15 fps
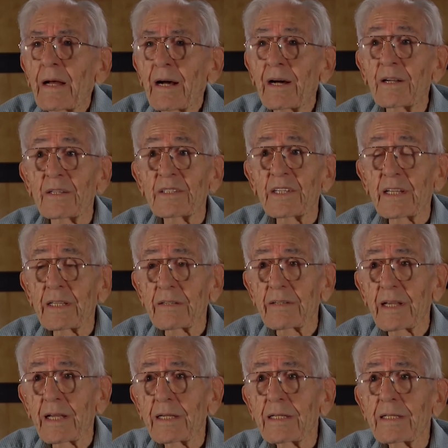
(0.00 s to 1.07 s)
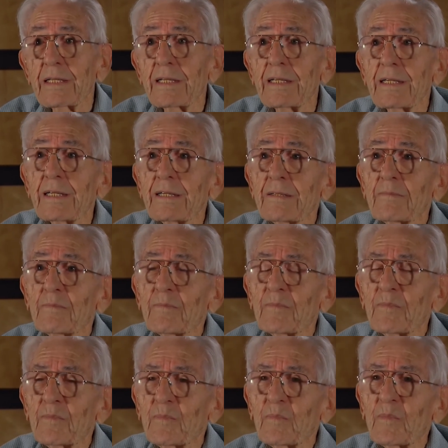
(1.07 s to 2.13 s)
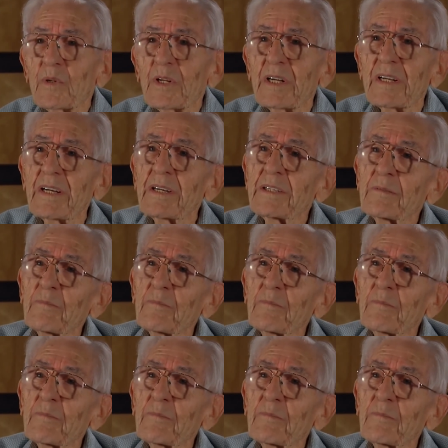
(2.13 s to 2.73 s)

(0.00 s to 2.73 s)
On the other hand, the other